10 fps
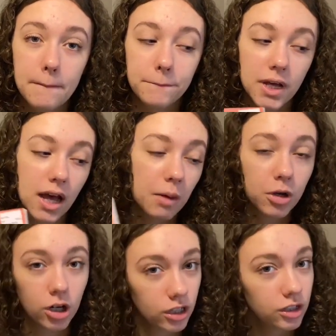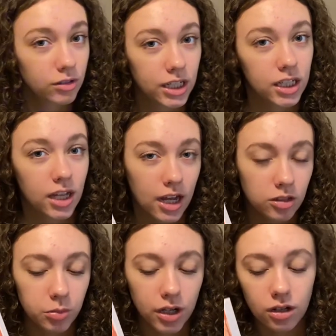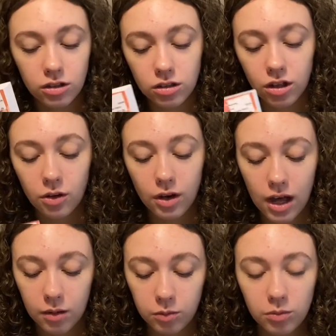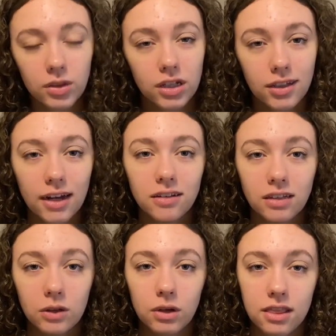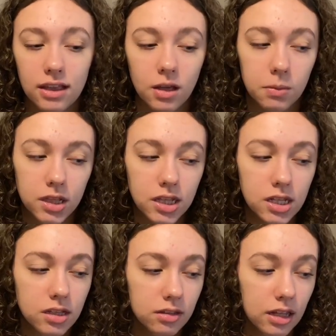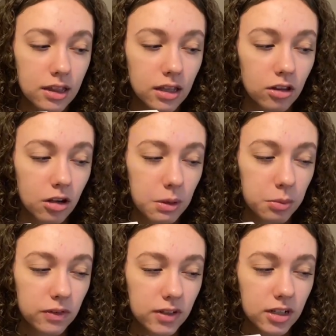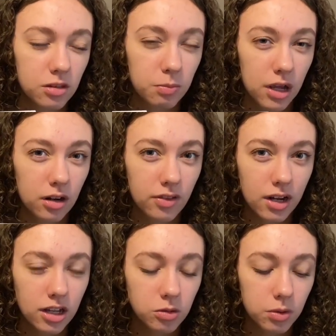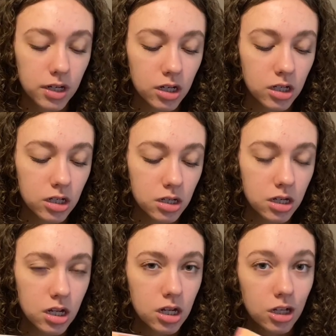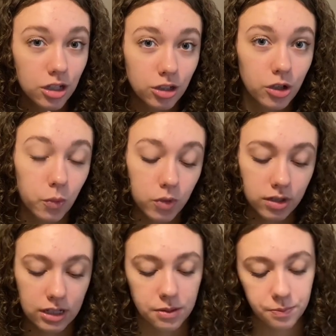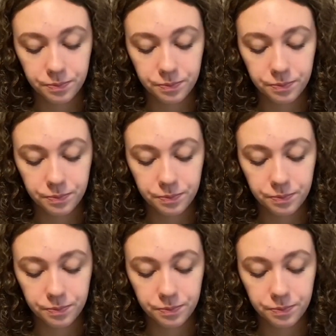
But I'm currently reading Icebreaker so I'm excited to see what I think about this. I think a lot of people have said it's better than Icebreaker so we'll see.